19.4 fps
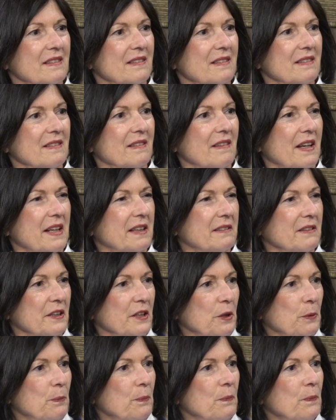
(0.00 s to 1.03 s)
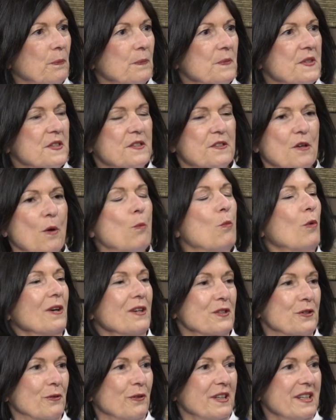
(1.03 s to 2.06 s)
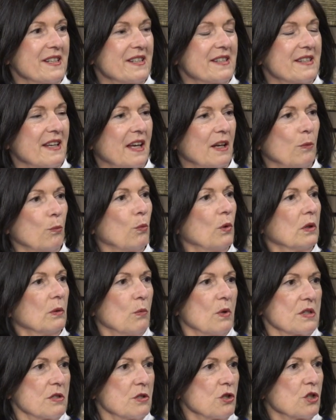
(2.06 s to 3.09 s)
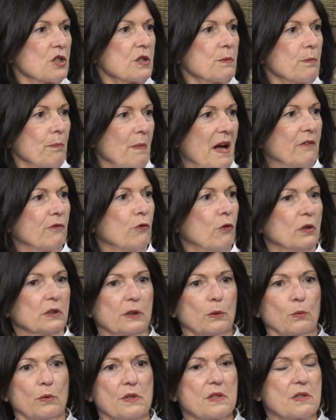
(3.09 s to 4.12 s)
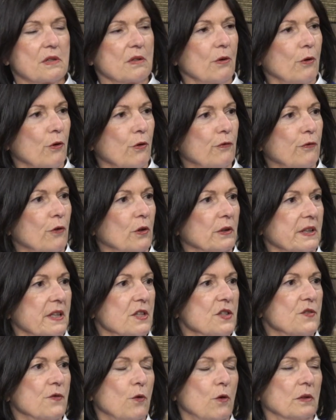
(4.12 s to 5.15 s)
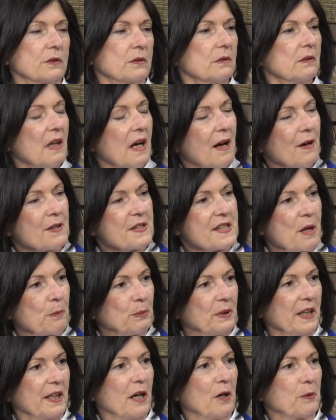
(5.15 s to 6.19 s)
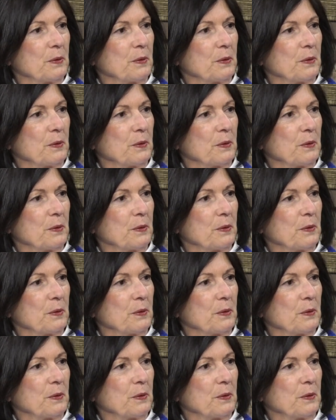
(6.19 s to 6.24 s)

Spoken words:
likely someone is going to say, well, it wasn't just my fault, it was her fault, his fault. How does that play out?